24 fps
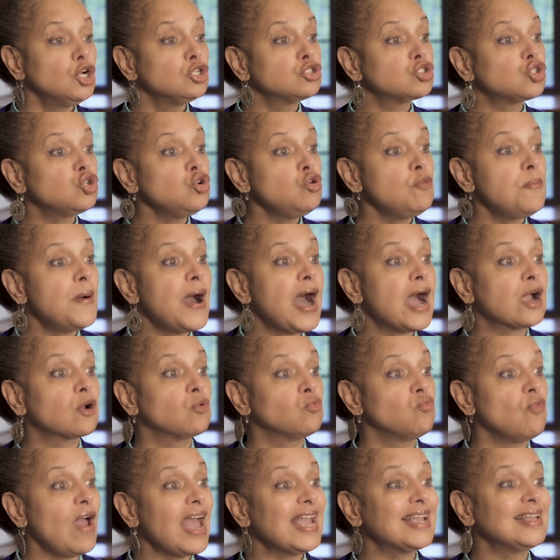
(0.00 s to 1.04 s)
Tupac
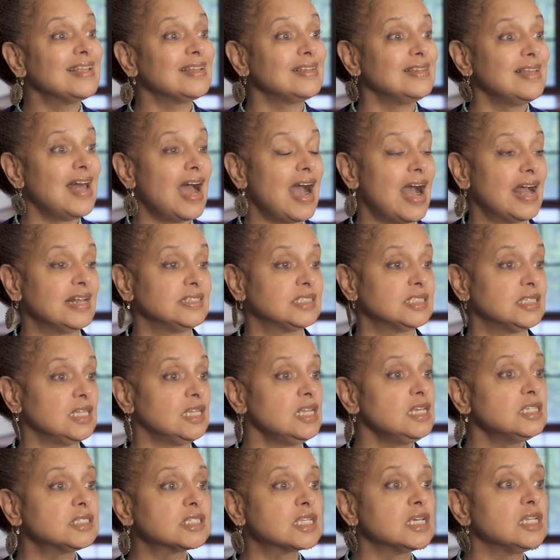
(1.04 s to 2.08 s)
recognized that his